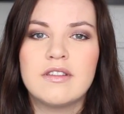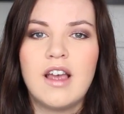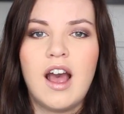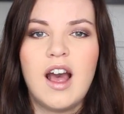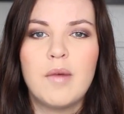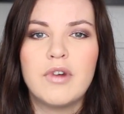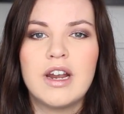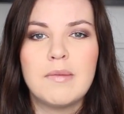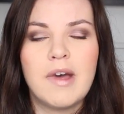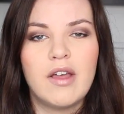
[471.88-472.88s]
calm
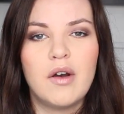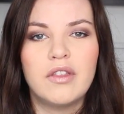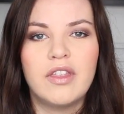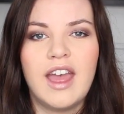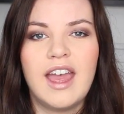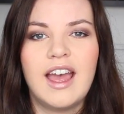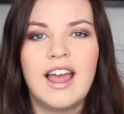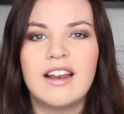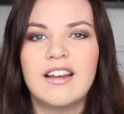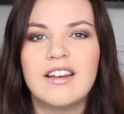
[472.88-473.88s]
really about the whole thing,
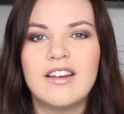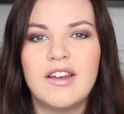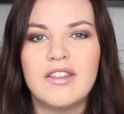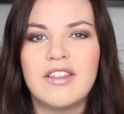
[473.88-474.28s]
and I know